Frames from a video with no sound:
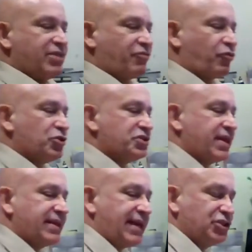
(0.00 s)
and the first
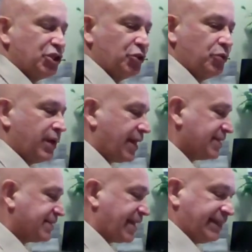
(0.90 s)
thing they do
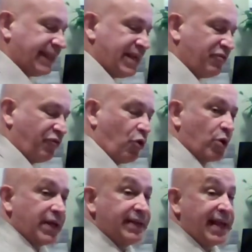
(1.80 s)
is they lean
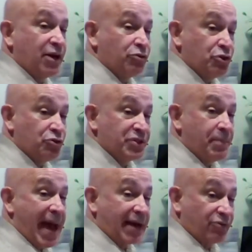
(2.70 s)
forward and they don't use the
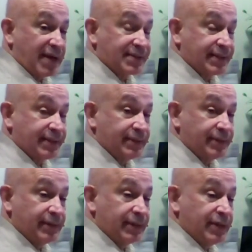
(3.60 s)
backrest.
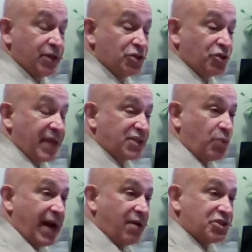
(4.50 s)
So
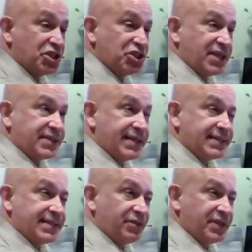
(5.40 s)
that's why I was
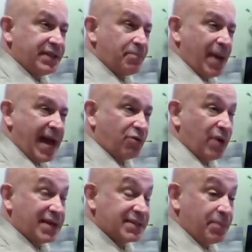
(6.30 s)
suggesting tilting the
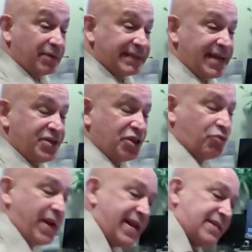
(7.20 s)
backrest about 10
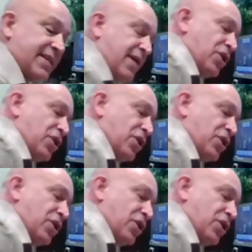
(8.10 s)
degrees.